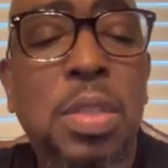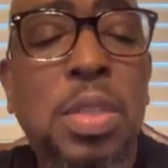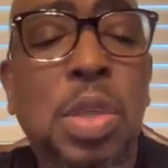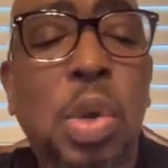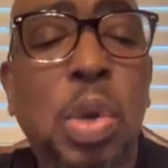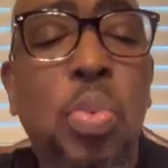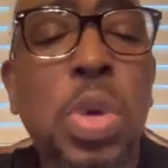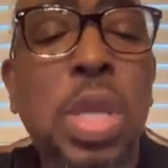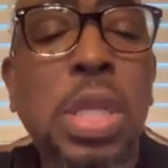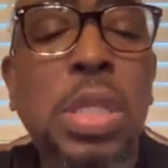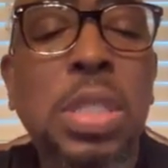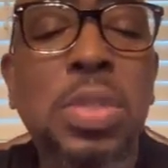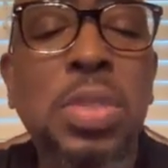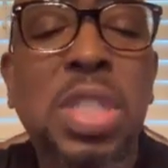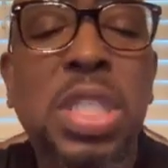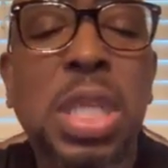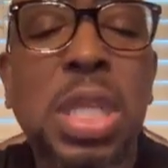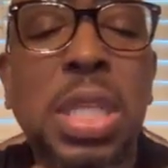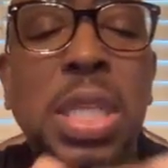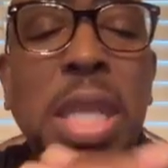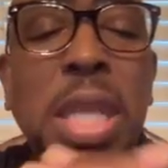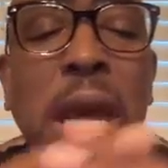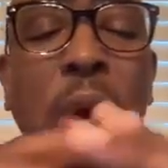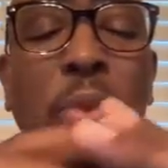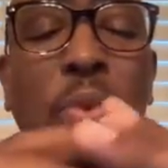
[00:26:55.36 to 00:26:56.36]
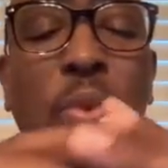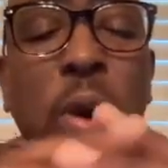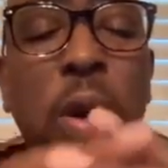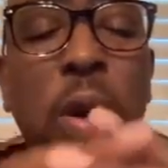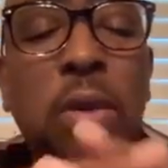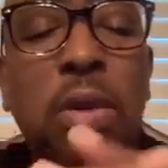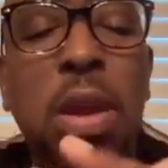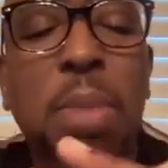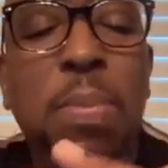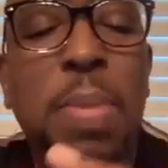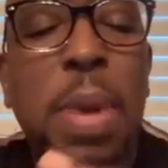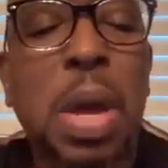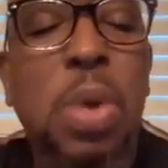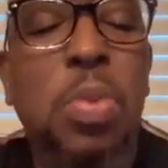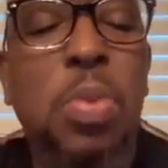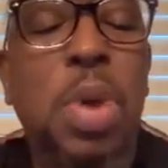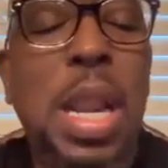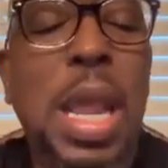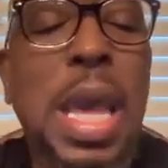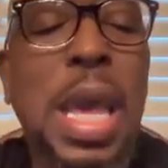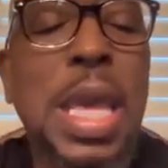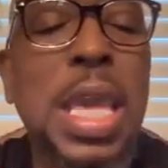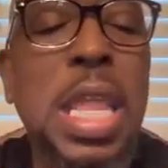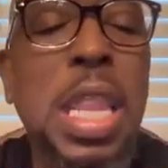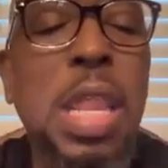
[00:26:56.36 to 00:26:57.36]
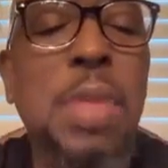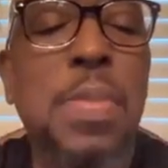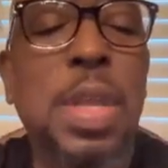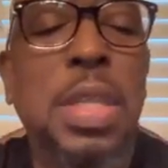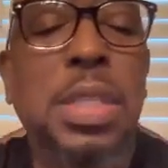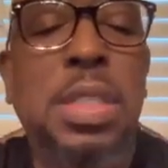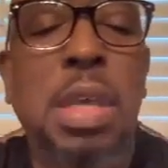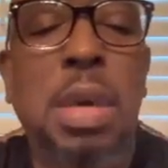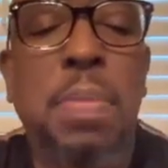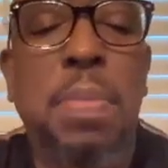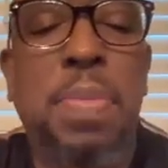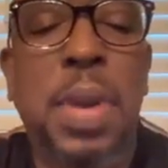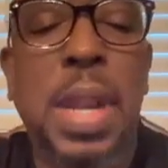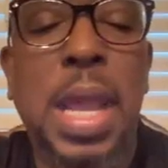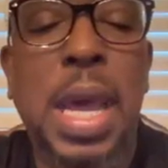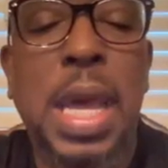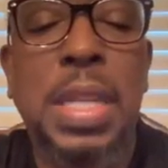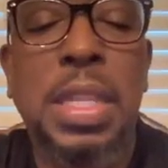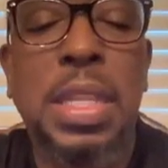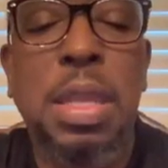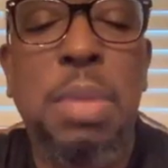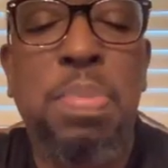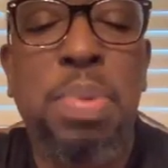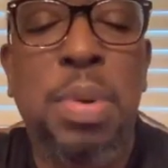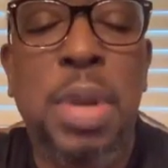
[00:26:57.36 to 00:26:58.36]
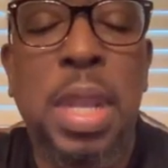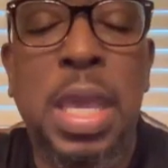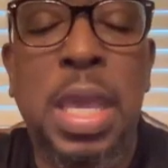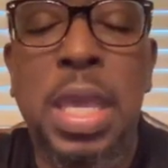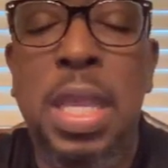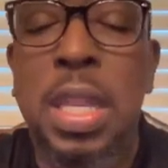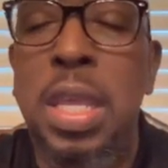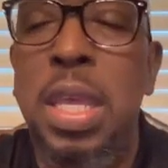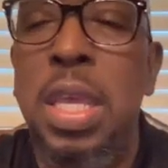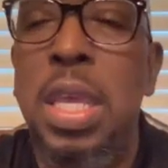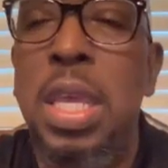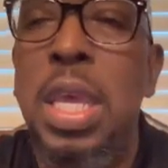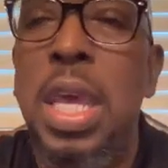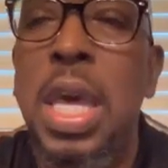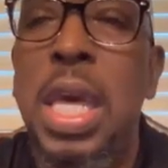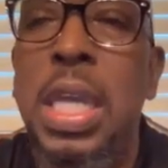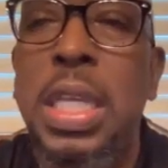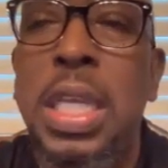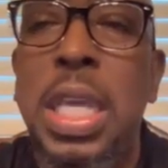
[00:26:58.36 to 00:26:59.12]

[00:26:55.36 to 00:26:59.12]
So we should not worry about what our enemies are plotting and planning